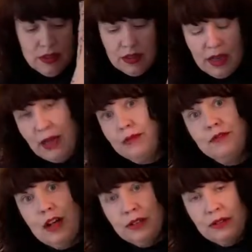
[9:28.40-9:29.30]
um,
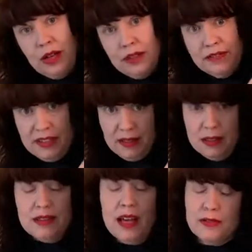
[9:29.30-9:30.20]
follow novelty,
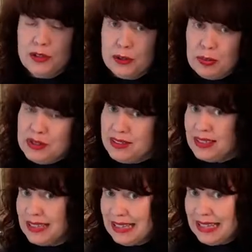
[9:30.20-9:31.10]
novelty prints and
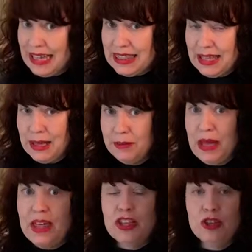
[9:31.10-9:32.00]
collect them,
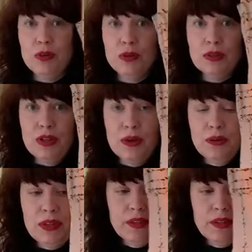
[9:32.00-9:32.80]
you will know that